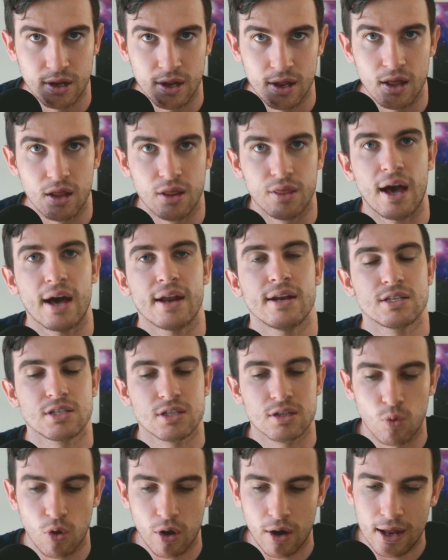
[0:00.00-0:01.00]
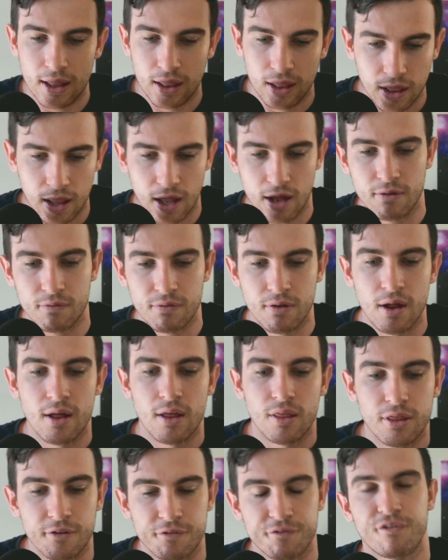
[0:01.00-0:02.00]
That is what I love
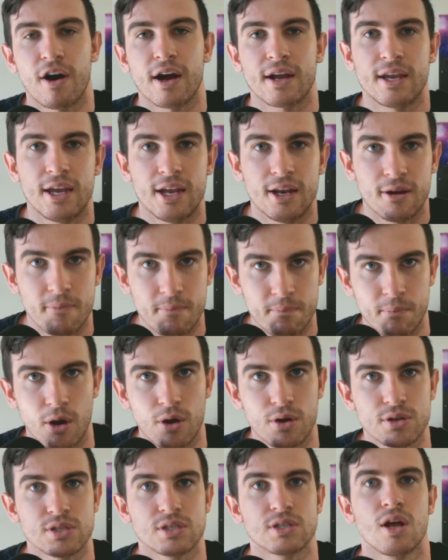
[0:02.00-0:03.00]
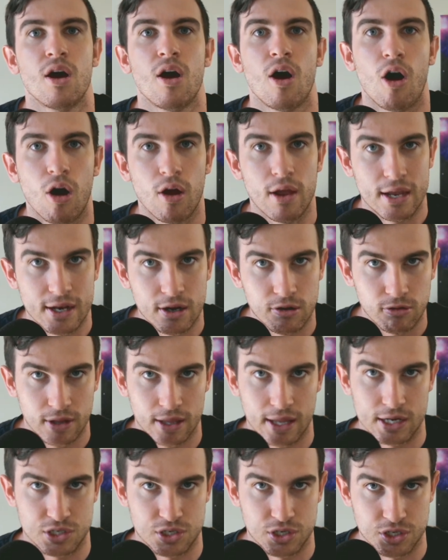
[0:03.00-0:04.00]
the fucking most in a
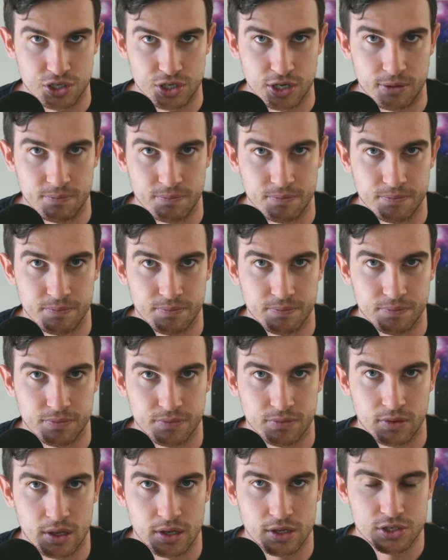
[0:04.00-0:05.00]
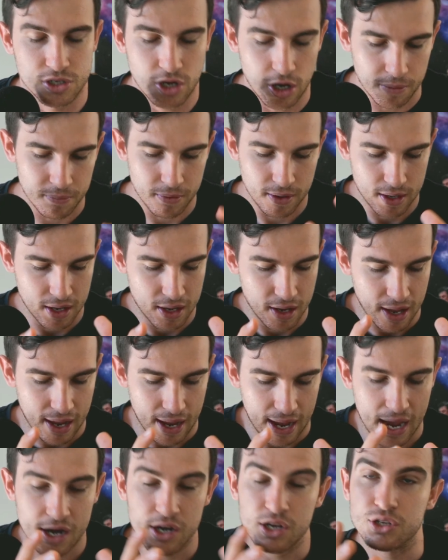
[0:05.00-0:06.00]
relationship. So
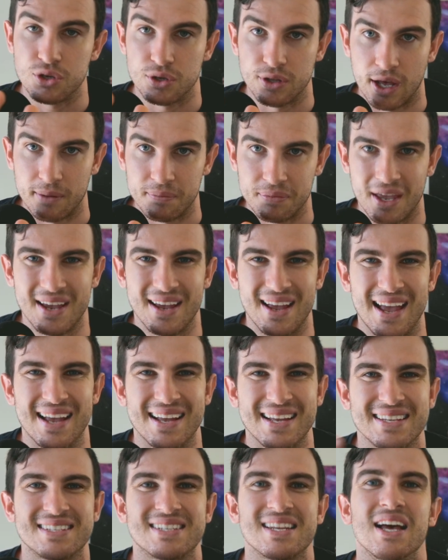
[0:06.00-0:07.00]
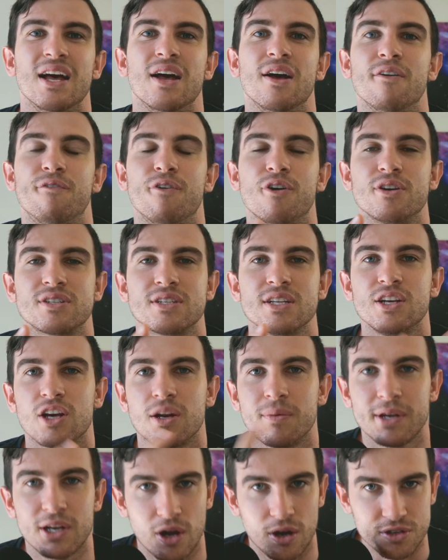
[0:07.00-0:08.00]
how do you do that? Firstly, you got to
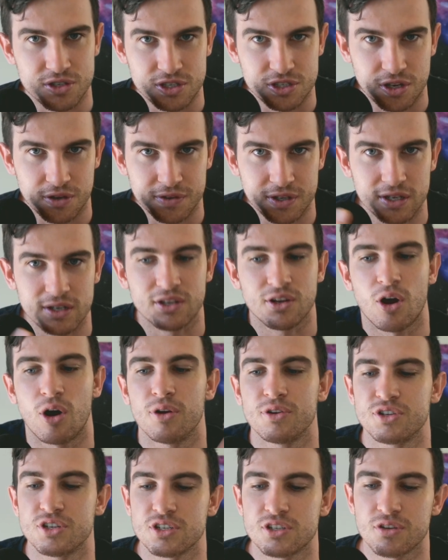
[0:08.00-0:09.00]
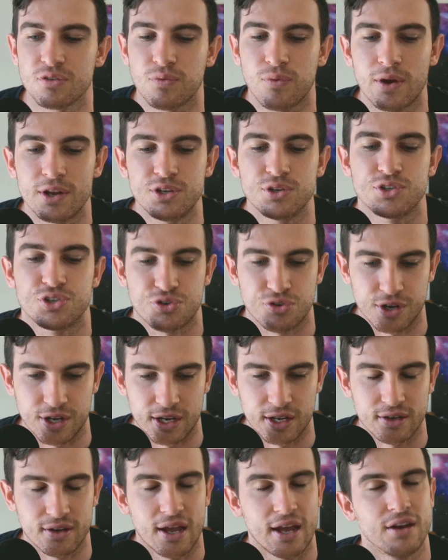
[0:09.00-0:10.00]
be conscious of it, conscious of when you're
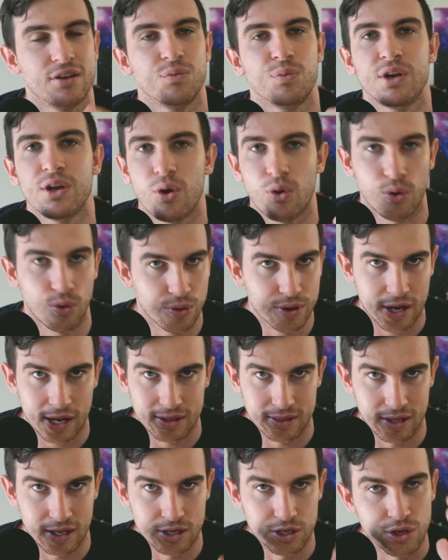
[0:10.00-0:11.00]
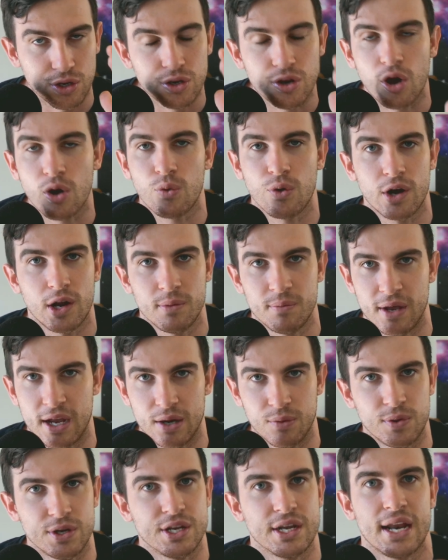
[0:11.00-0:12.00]
triggered. And we all get there. You know what I mean?
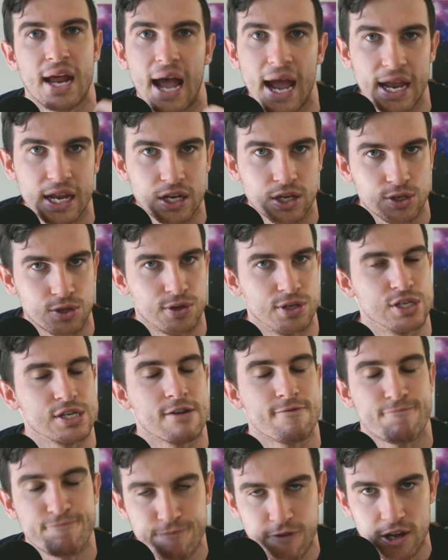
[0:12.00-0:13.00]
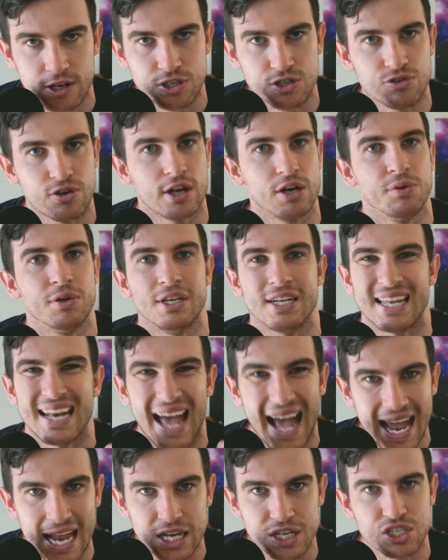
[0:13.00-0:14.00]
When you get angry and you get frustrated, when you get
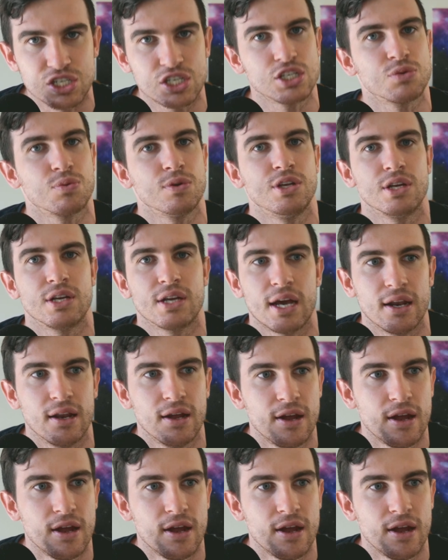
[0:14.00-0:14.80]
anxious, when you get